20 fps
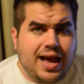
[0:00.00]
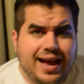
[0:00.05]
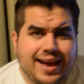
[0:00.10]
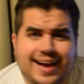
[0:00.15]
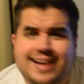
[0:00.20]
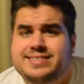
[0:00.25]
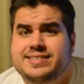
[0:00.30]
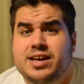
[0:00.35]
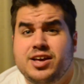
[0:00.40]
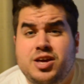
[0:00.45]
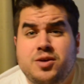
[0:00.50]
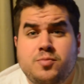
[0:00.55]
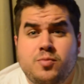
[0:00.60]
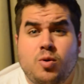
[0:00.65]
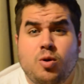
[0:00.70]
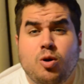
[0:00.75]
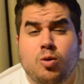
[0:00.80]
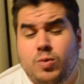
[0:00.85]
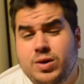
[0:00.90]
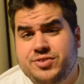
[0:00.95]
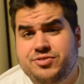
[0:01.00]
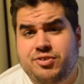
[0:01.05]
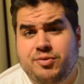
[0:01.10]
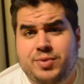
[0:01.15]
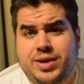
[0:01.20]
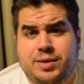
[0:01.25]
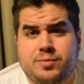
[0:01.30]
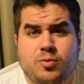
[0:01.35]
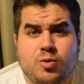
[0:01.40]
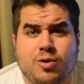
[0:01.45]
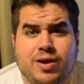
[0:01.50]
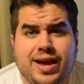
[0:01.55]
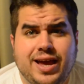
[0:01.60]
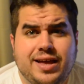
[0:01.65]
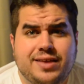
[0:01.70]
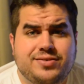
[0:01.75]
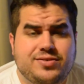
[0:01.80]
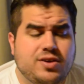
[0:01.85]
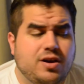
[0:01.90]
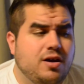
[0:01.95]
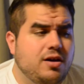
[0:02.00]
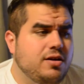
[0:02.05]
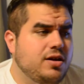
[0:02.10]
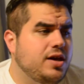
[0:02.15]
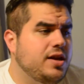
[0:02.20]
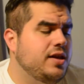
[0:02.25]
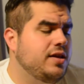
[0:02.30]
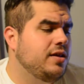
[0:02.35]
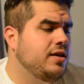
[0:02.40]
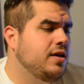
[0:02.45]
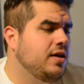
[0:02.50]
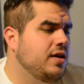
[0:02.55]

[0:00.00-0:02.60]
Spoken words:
I'll tell you more once we get more hands-on on it.